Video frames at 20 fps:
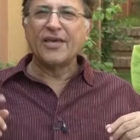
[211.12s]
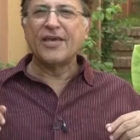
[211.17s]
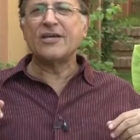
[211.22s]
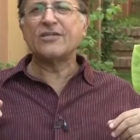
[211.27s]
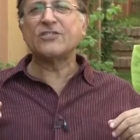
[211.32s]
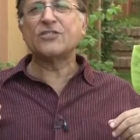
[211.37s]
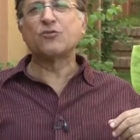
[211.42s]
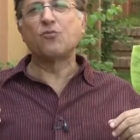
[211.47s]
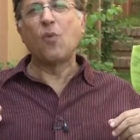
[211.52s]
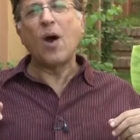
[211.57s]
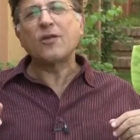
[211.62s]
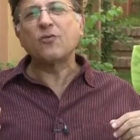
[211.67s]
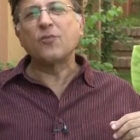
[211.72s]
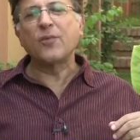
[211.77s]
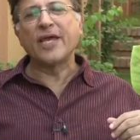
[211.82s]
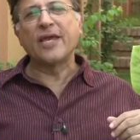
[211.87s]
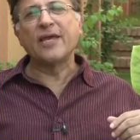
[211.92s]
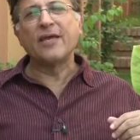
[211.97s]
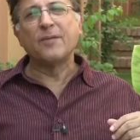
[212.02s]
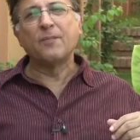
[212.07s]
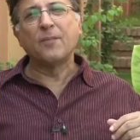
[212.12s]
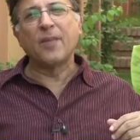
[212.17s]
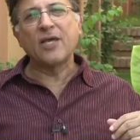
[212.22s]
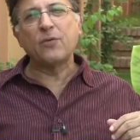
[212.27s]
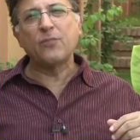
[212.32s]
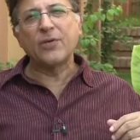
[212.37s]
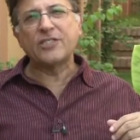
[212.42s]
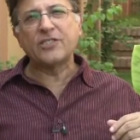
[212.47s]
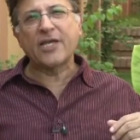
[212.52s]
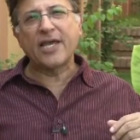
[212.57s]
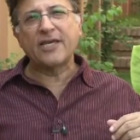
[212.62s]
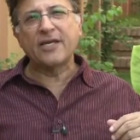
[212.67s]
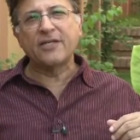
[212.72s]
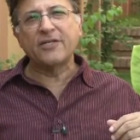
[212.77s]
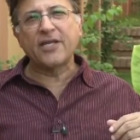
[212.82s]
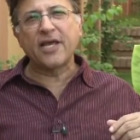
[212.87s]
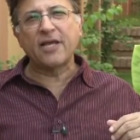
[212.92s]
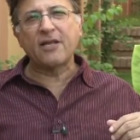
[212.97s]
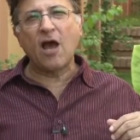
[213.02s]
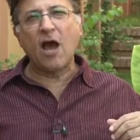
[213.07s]
Here's one way by which I
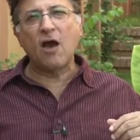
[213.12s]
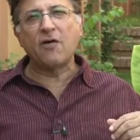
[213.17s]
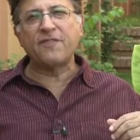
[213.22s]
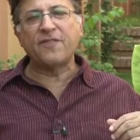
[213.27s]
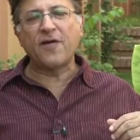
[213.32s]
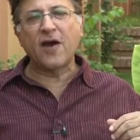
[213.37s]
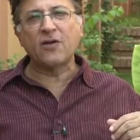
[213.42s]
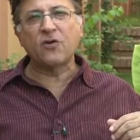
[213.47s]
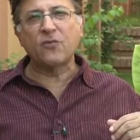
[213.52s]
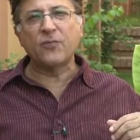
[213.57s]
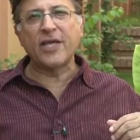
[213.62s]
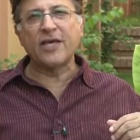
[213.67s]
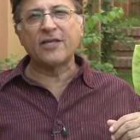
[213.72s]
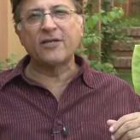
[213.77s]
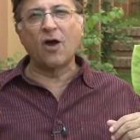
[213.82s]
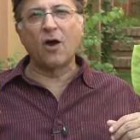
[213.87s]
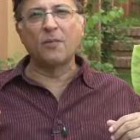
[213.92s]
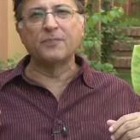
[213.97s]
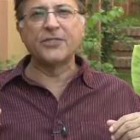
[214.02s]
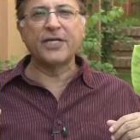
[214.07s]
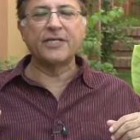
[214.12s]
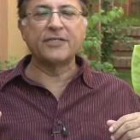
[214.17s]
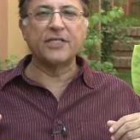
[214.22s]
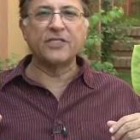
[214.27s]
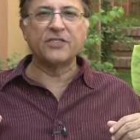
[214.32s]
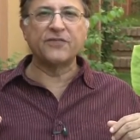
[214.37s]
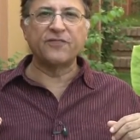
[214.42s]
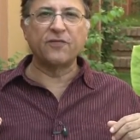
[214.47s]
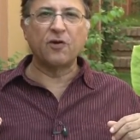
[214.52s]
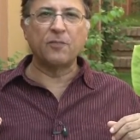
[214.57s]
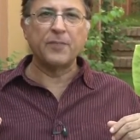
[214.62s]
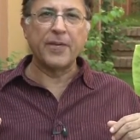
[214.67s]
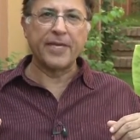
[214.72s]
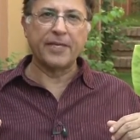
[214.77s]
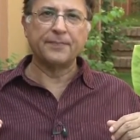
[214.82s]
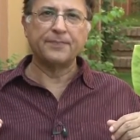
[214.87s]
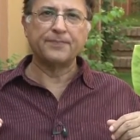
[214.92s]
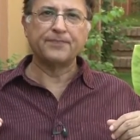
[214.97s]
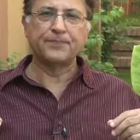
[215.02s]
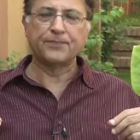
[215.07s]
can tell how far away an object is from
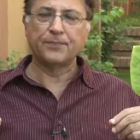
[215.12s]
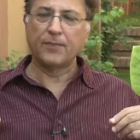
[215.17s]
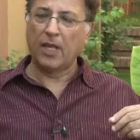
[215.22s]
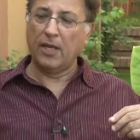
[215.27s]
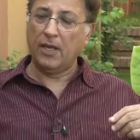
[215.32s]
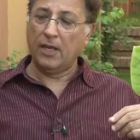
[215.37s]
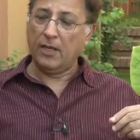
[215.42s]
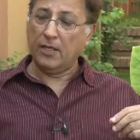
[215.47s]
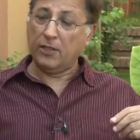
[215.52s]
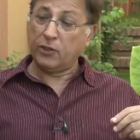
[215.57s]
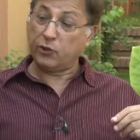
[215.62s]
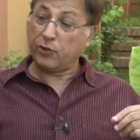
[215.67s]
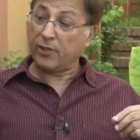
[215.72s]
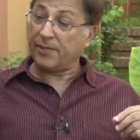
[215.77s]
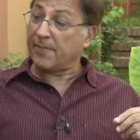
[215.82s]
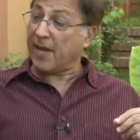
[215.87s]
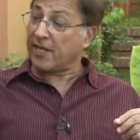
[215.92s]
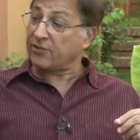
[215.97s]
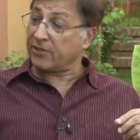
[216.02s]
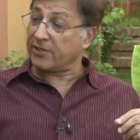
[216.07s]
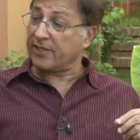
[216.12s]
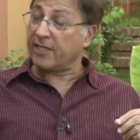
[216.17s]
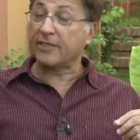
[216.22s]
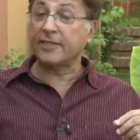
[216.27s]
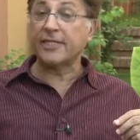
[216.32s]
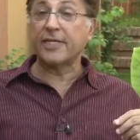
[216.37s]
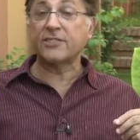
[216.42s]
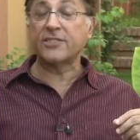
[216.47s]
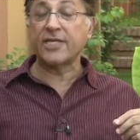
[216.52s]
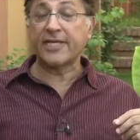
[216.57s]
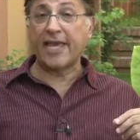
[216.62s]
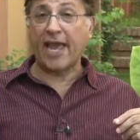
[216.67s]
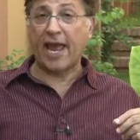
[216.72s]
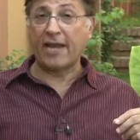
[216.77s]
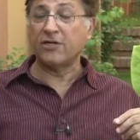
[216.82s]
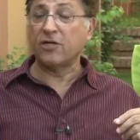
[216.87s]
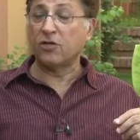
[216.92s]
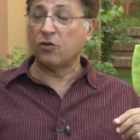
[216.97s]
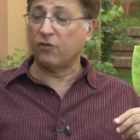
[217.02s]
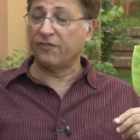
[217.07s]
me. So, imagine that there's a
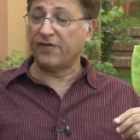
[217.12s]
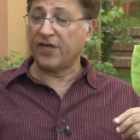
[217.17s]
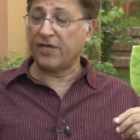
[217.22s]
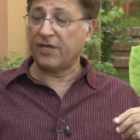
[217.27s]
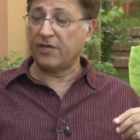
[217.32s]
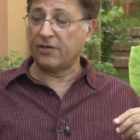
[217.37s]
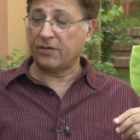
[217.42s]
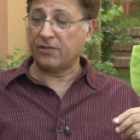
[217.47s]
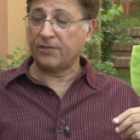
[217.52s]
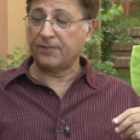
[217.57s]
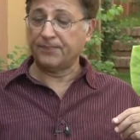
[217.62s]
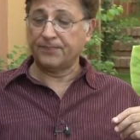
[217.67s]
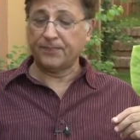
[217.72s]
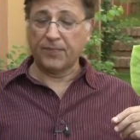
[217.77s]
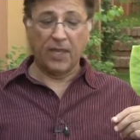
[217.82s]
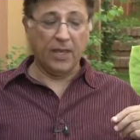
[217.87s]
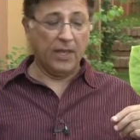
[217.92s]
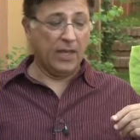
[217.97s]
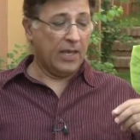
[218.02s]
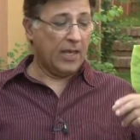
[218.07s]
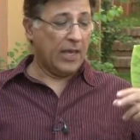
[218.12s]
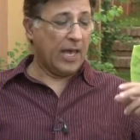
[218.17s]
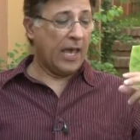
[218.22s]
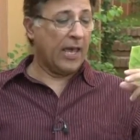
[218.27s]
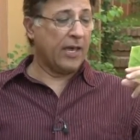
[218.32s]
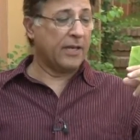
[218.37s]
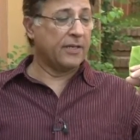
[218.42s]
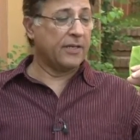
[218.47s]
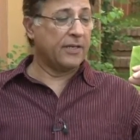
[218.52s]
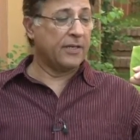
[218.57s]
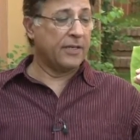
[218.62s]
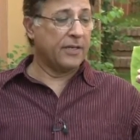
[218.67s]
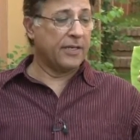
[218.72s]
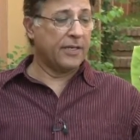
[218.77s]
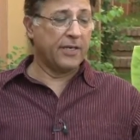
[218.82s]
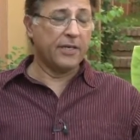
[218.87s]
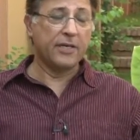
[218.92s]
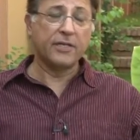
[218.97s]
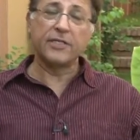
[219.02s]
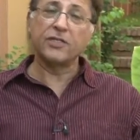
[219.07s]
candle over here, and
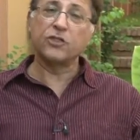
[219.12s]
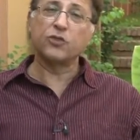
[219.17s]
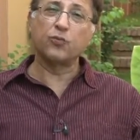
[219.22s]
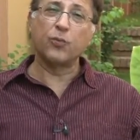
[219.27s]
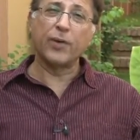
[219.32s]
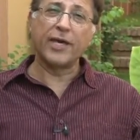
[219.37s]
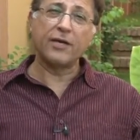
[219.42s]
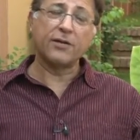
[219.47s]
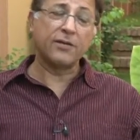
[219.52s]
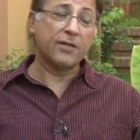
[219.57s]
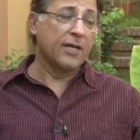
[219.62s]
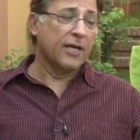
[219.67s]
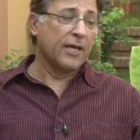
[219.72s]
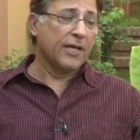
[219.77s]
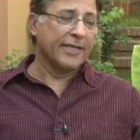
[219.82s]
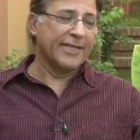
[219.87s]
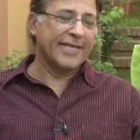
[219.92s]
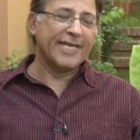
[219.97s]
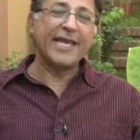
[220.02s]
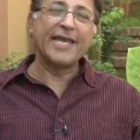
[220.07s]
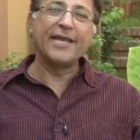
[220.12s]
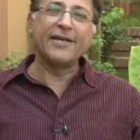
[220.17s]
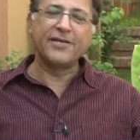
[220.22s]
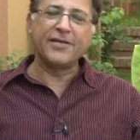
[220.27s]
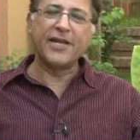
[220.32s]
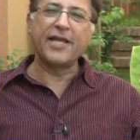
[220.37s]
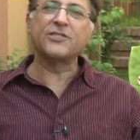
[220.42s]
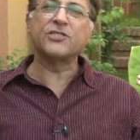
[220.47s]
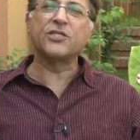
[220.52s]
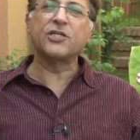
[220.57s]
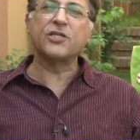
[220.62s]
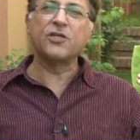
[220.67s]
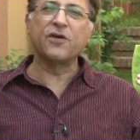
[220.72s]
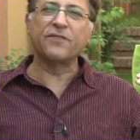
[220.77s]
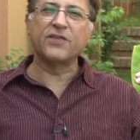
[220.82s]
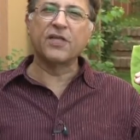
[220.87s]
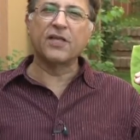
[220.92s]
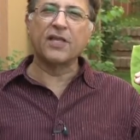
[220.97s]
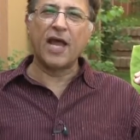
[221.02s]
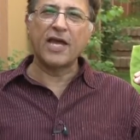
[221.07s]
here is where the intensity
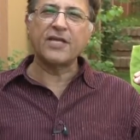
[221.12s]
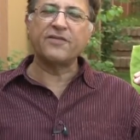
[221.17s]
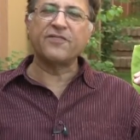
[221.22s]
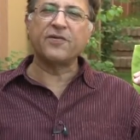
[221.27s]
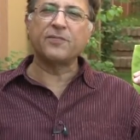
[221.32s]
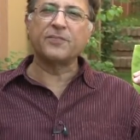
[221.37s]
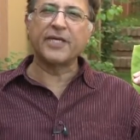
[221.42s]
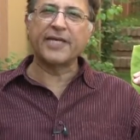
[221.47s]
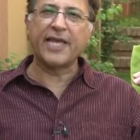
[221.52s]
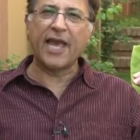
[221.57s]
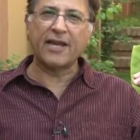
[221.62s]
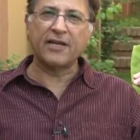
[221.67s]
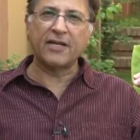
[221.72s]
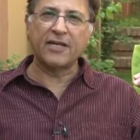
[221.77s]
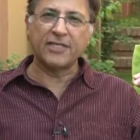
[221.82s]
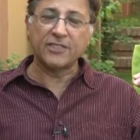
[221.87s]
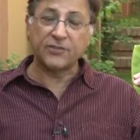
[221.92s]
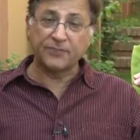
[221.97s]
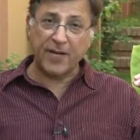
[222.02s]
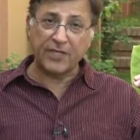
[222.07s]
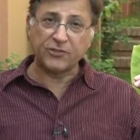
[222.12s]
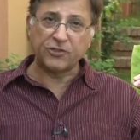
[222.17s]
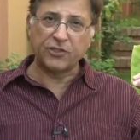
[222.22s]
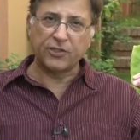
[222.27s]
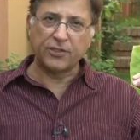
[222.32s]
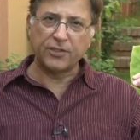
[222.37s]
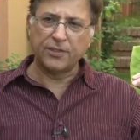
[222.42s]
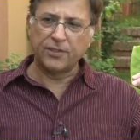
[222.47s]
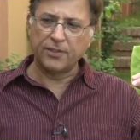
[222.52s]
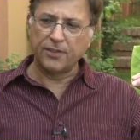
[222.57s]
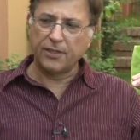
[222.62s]
of the light from the candle is measured